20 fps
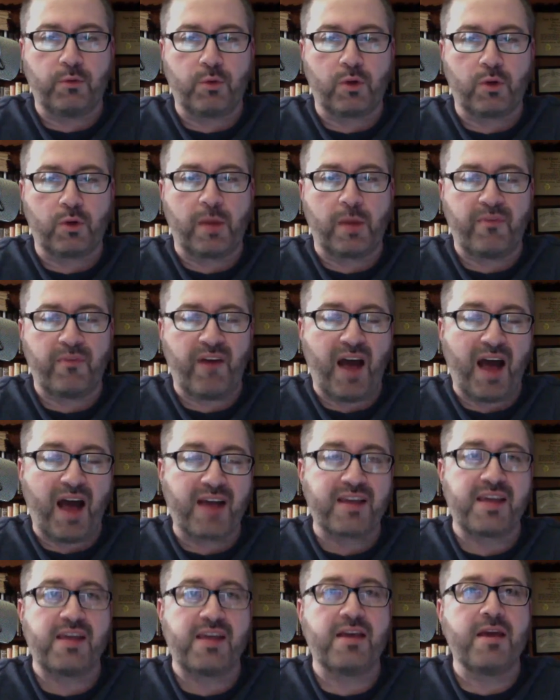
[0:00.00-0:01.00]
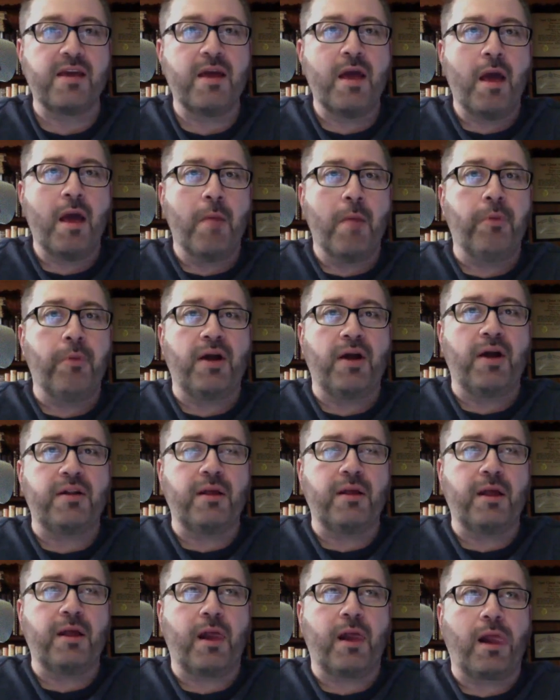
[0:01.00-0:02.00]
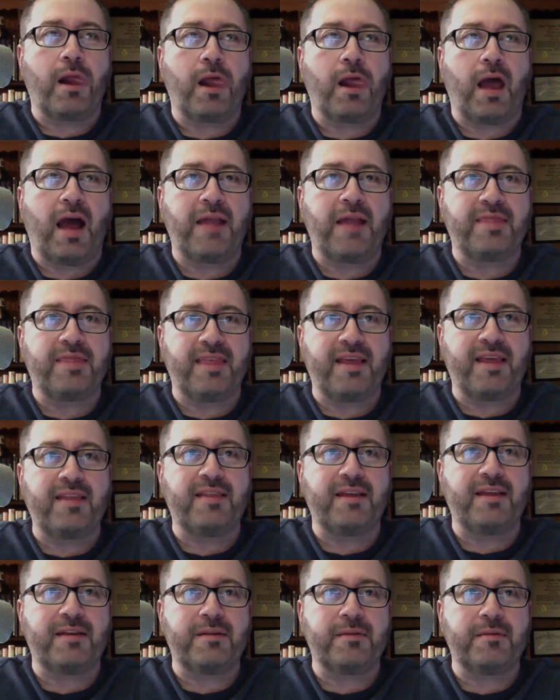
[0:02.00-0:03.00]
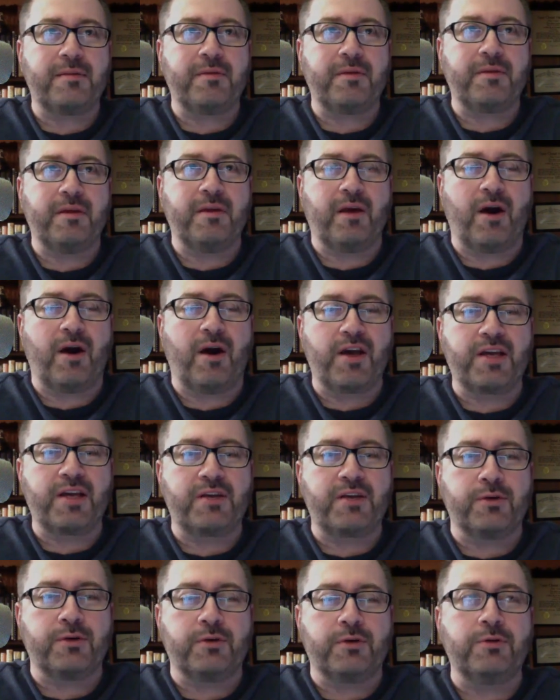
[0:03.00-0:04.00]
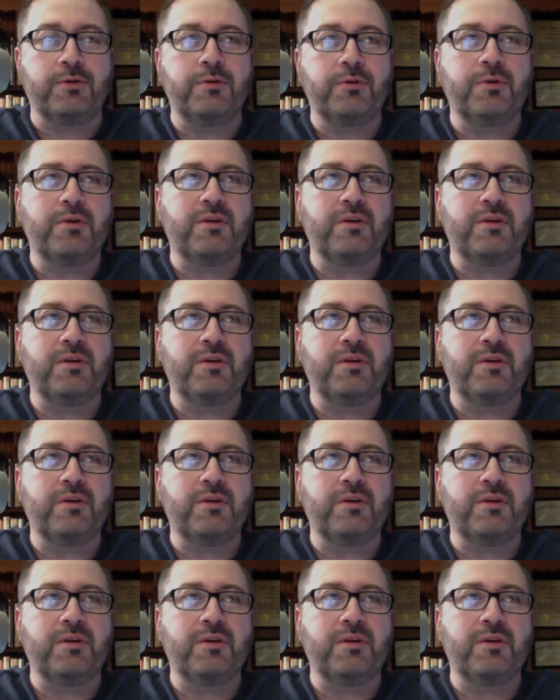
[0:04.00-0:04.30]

Cup of Hockey. But I think that Eichel,